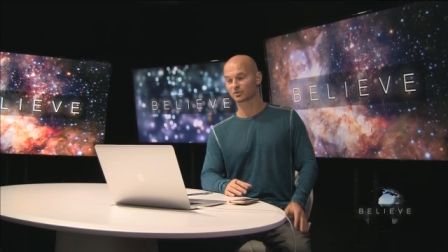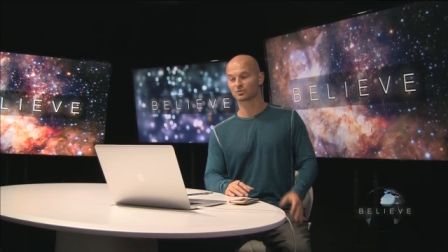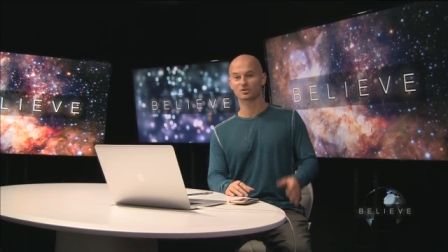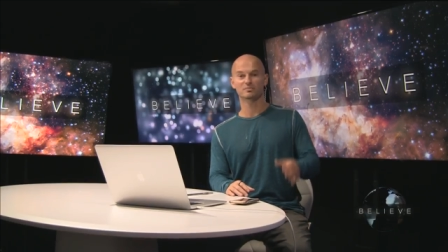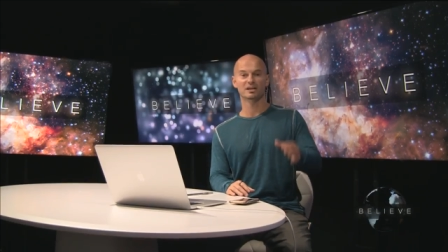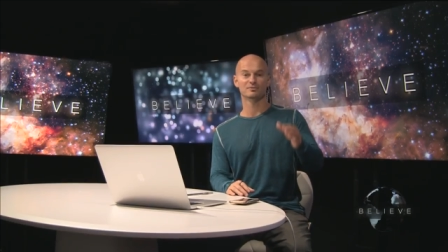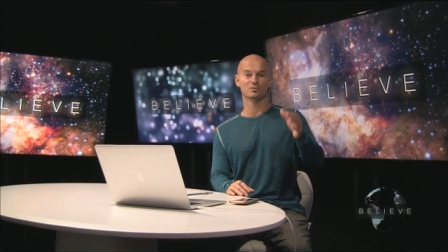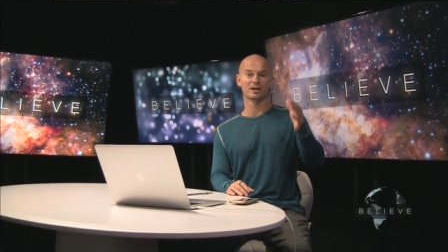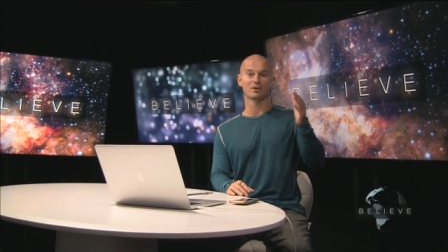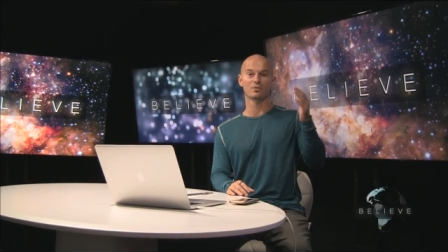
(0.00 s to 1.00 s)
So
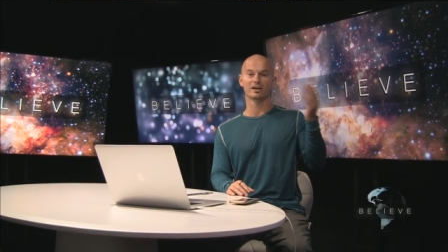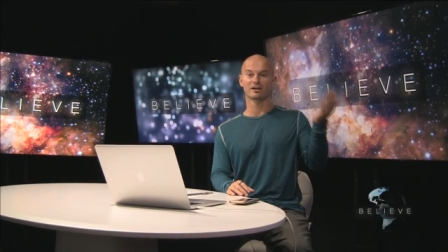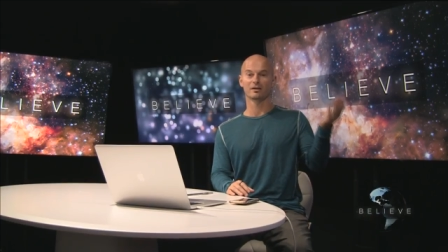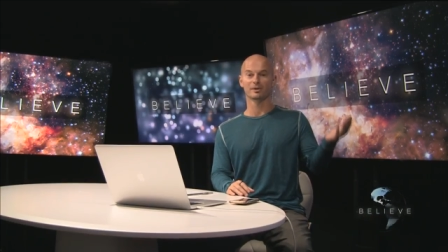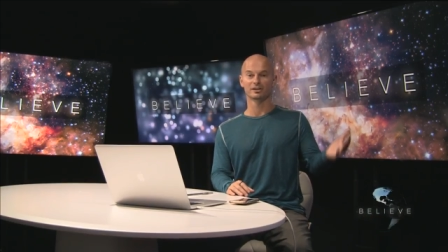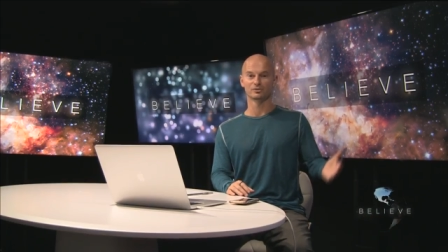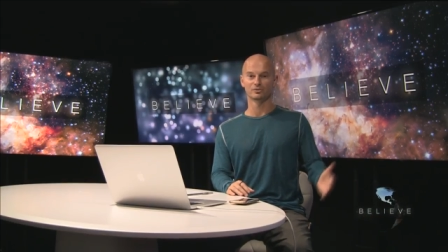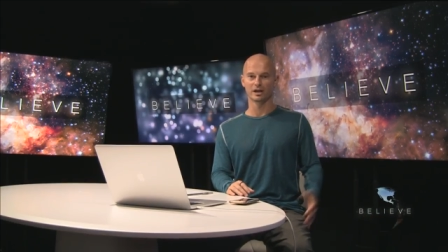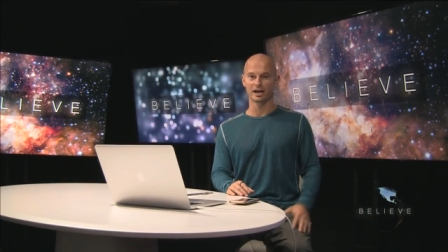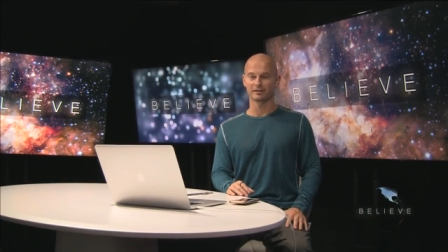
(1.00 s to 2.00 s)
sometimes when I wake up, I
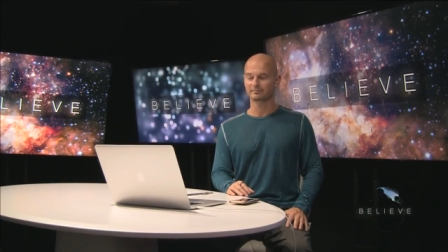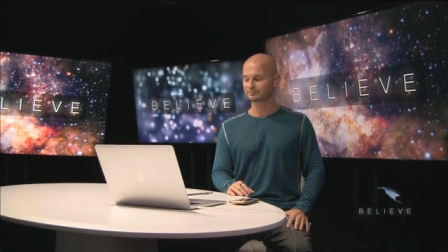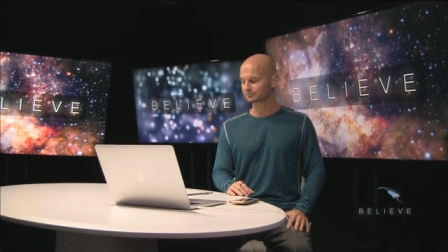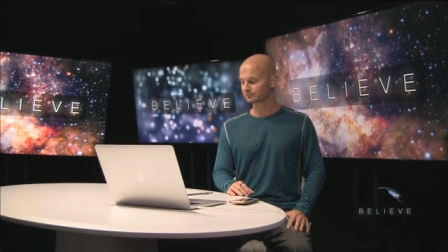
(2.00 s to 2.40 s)
do that